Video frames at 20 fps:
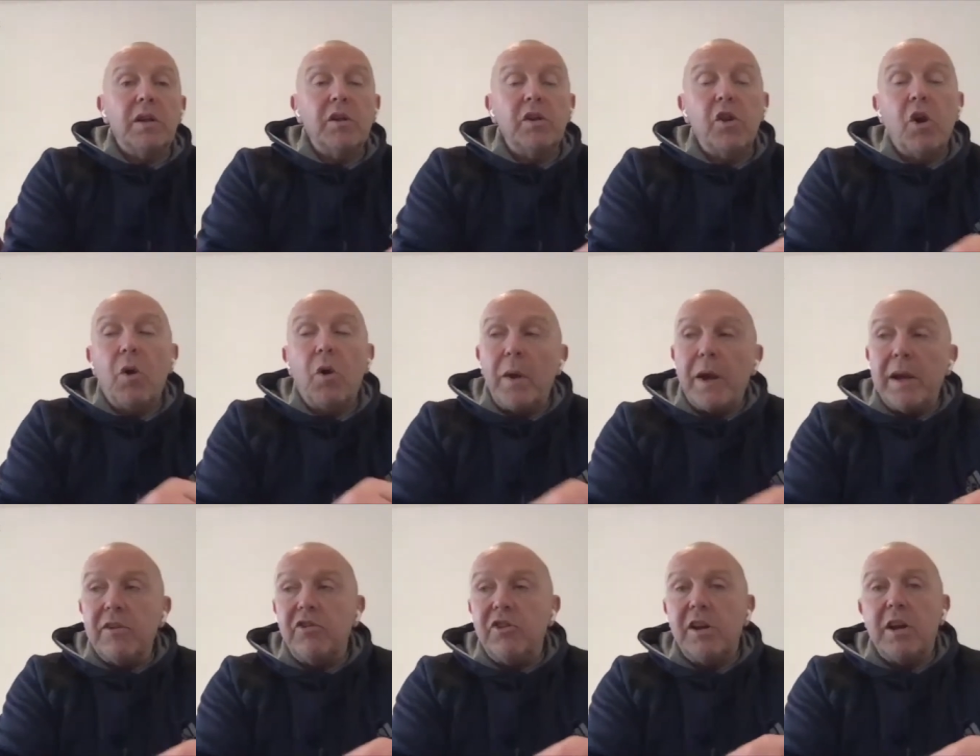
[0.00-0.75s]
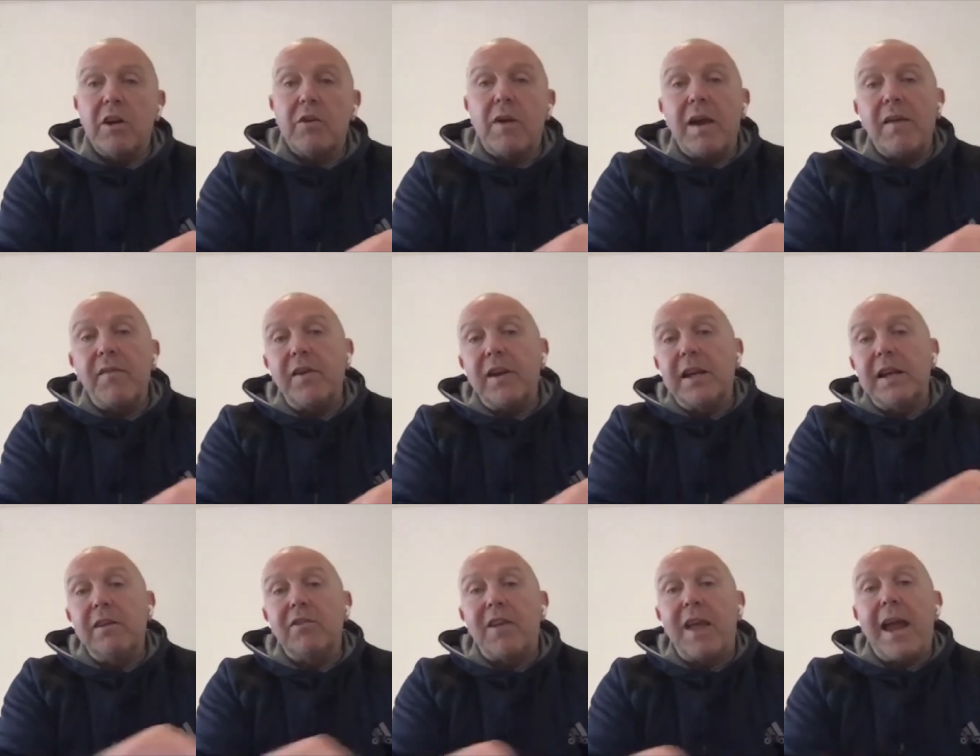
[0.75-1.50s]
know it
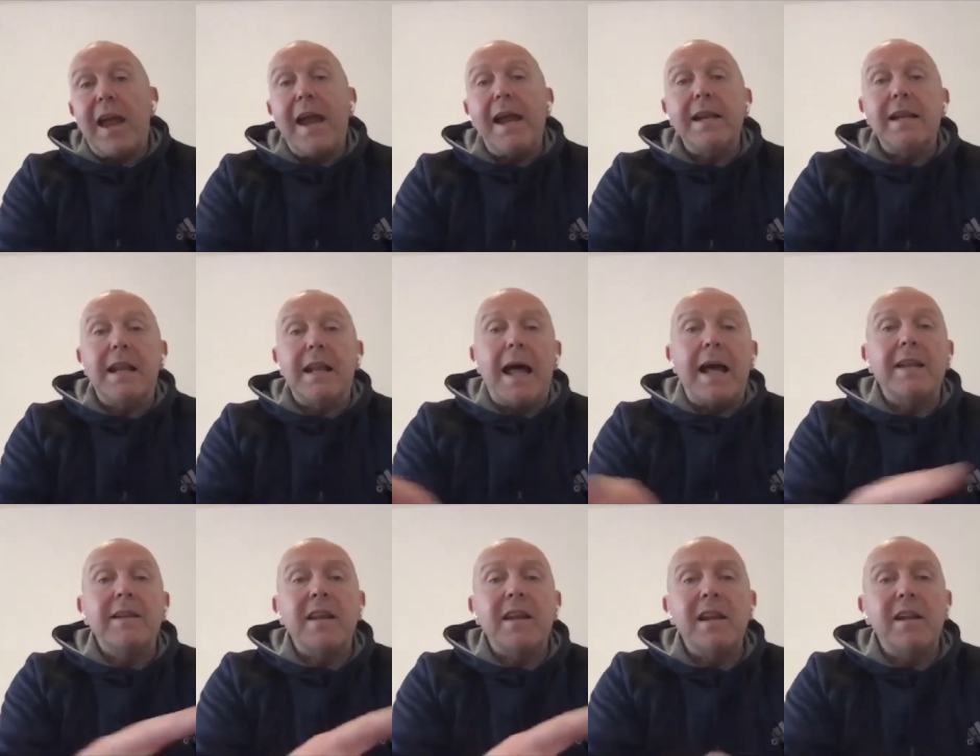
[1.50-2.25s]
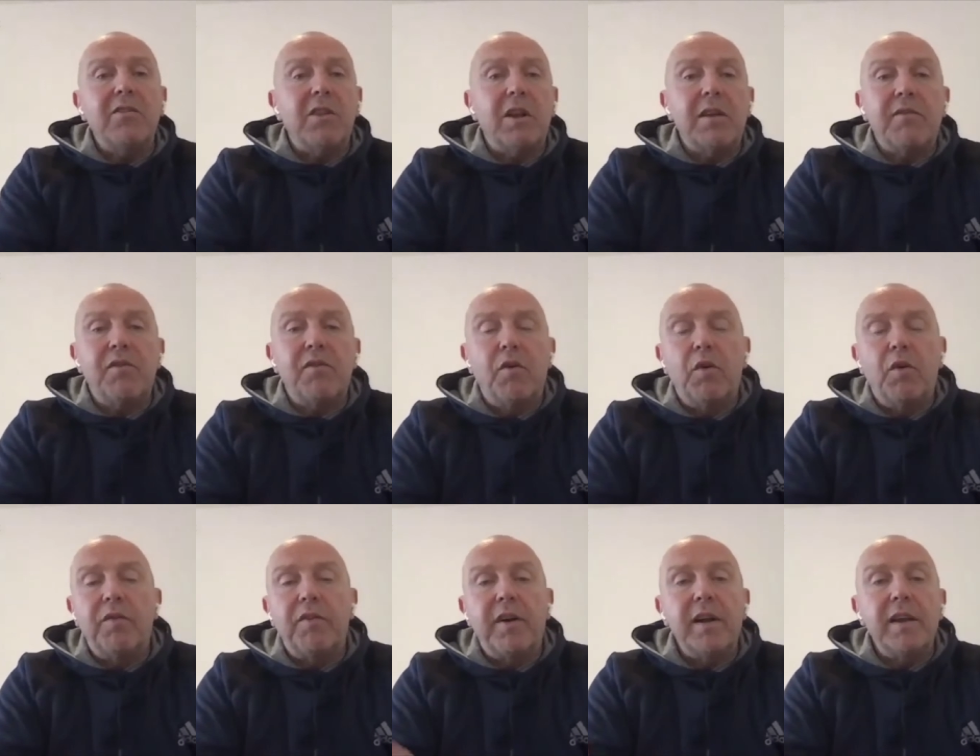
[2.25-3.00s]
geographically, is a headland, and there's like
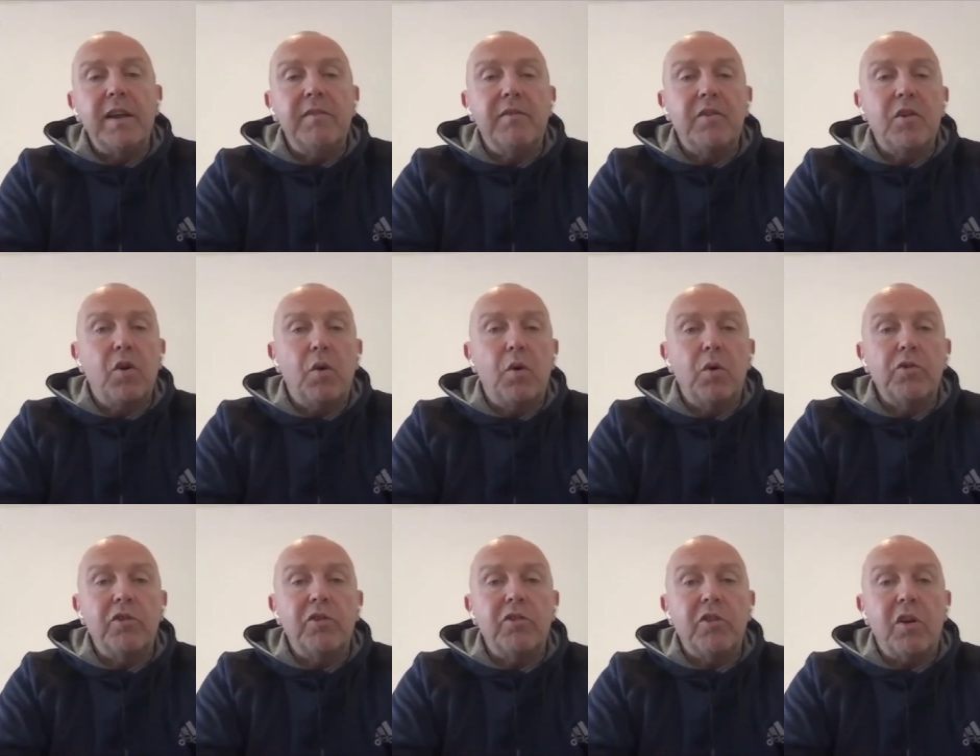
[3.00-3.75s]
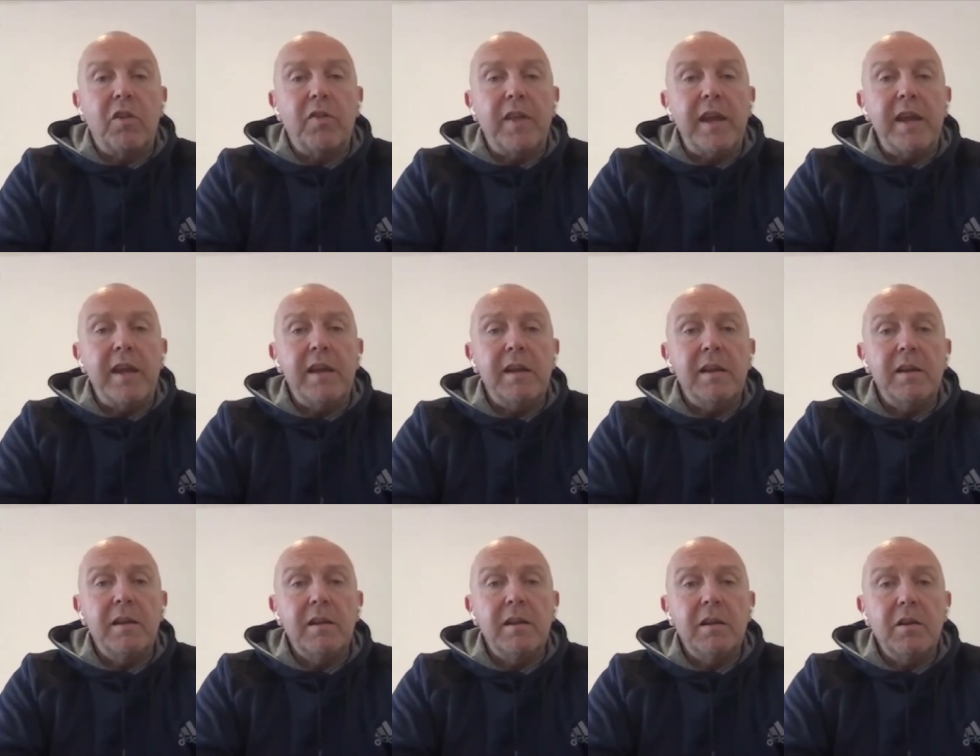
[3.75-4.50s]
four or five courses on there,
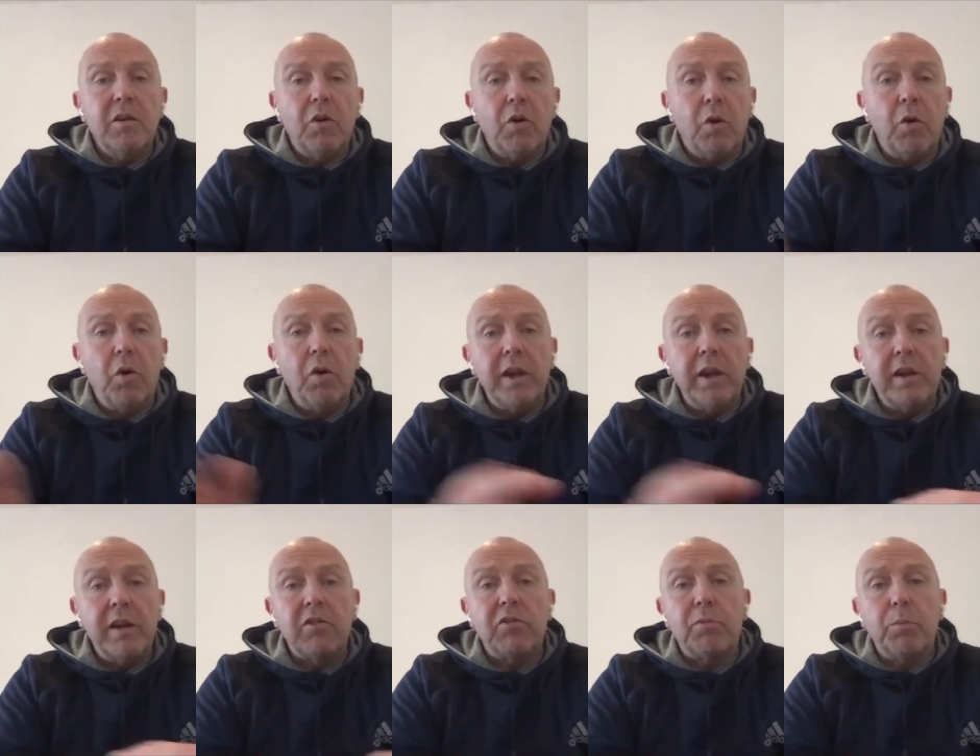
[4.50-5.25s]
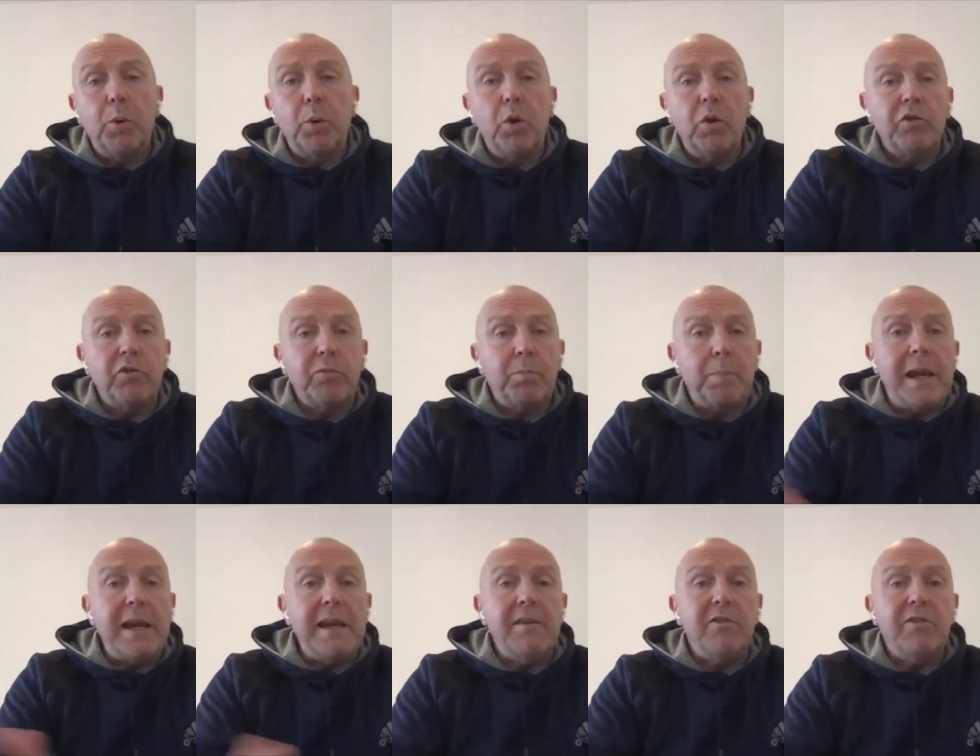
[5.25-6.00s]
all in a small
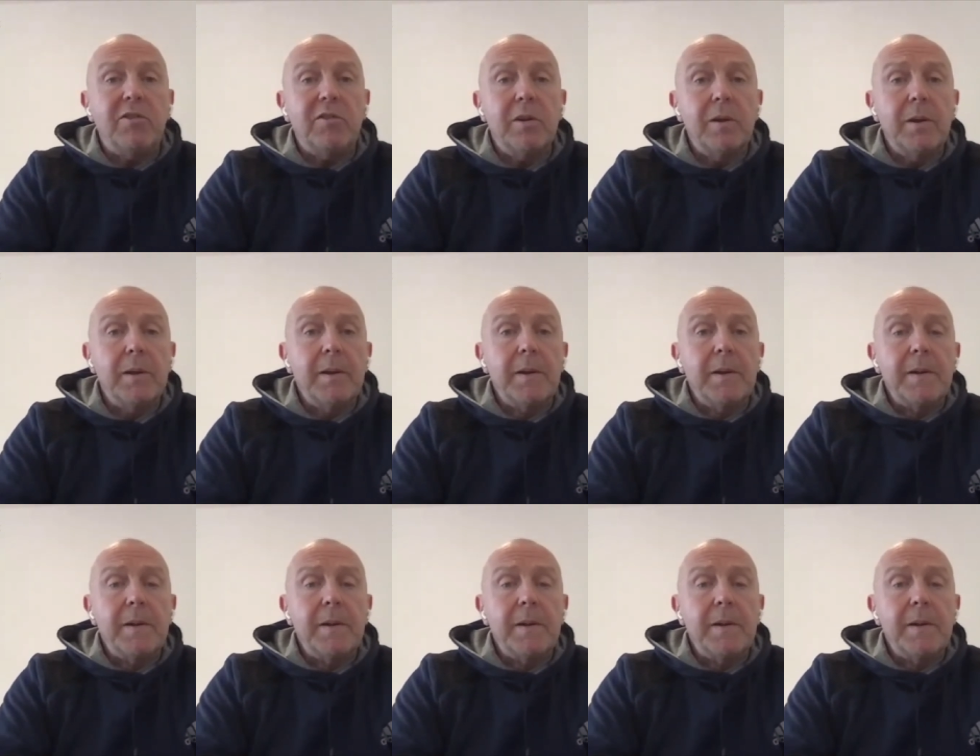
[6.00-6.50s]
space.